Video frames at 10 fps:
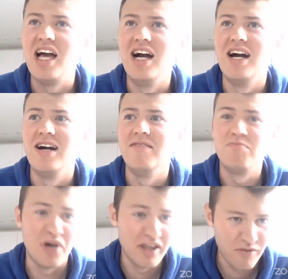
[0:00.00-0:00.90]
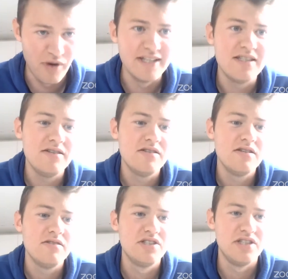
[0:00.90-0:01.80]
Branthwaite
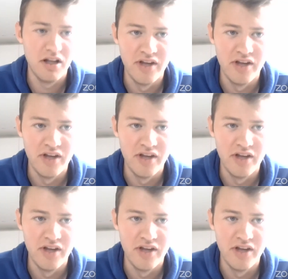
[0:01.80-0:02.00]
still